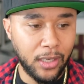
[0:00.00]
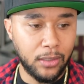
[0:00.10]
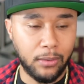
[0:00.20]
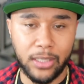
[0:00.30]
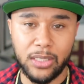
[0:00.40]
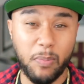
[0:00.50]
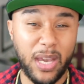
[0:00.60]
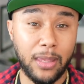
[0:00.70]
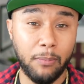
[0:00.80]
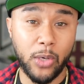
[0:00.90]
to actually
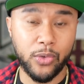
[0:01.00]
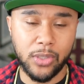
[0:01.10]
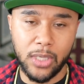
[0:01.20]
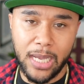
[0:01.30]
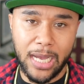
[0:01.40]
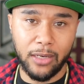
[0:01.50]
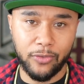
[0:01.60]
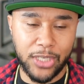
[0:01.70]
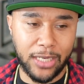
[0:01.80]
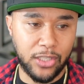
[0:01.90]
make the most out of
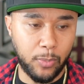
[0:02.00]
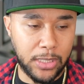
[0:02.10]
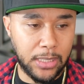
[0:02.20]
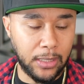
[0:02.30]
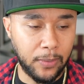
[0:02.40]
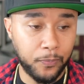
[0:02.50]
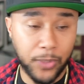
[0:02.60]
ChatGPT.